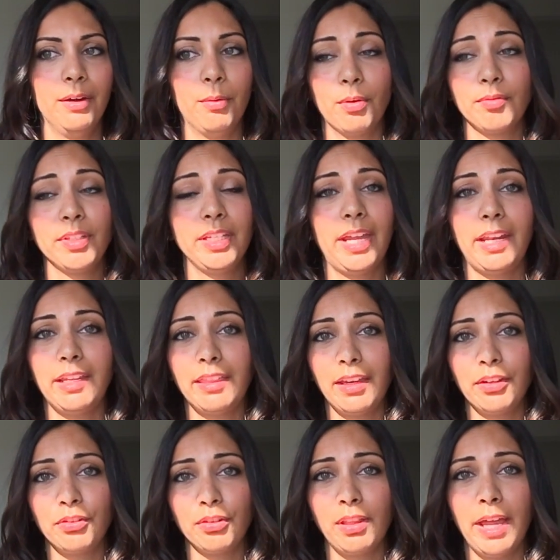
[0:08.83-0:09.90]
or really anything
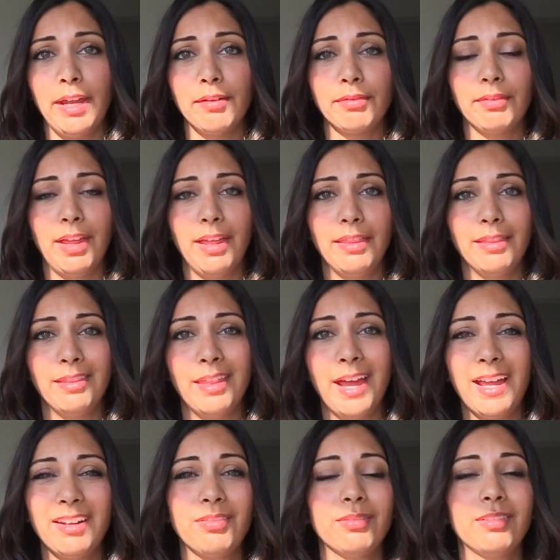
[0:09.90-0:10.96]
in your life, and
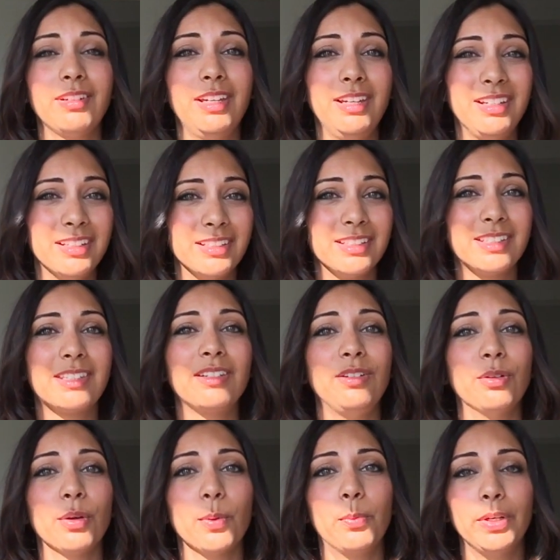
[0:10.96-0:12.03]
that is
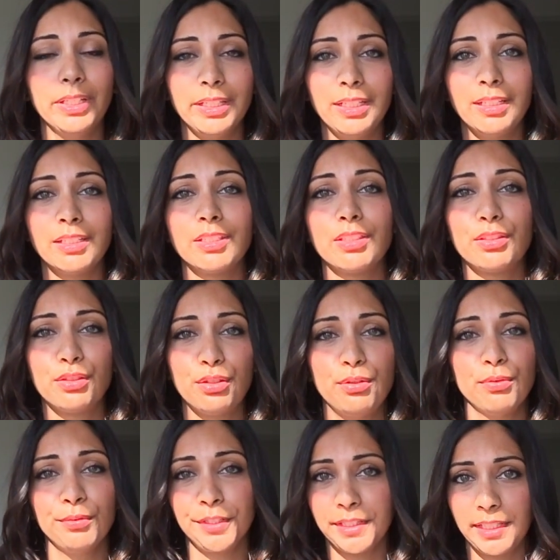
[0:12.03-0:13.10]
your willingness to
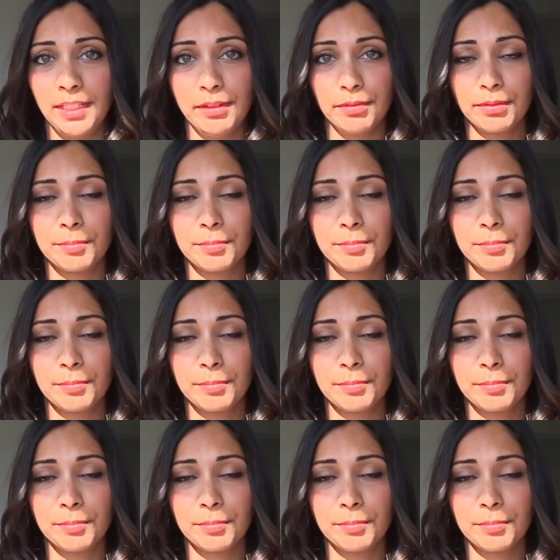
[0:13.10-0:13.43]
receive.